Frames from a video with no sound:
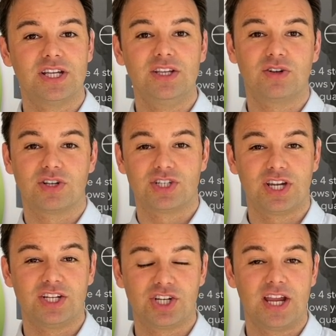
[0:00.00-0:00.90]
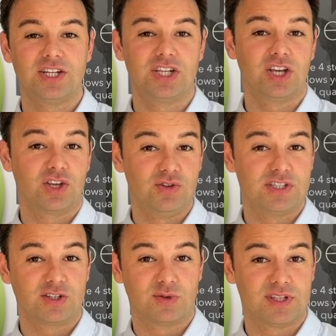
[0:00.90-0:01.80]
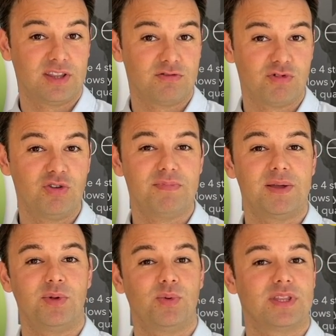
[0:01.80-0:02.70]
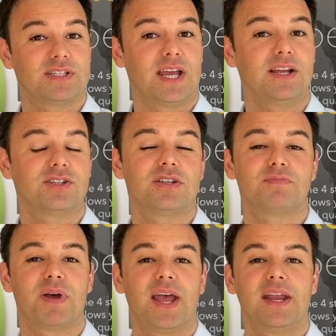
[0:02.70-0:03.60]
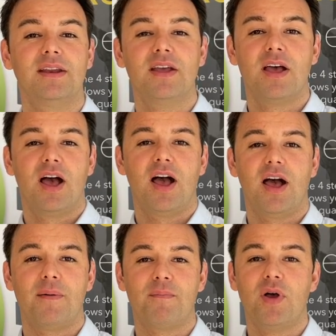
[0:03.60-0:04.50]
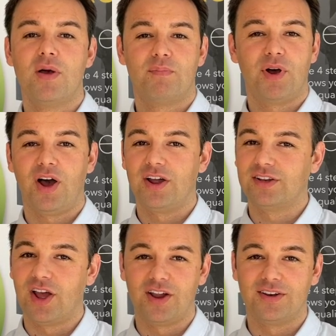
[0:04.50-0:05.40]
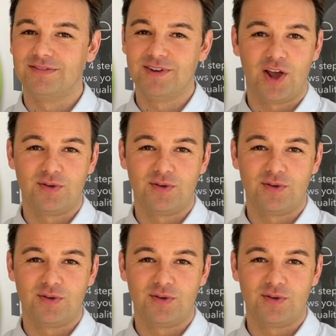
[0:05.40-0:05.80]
You could ch change the acoustics within the room, maybe with a textured paint, um, but I, I no.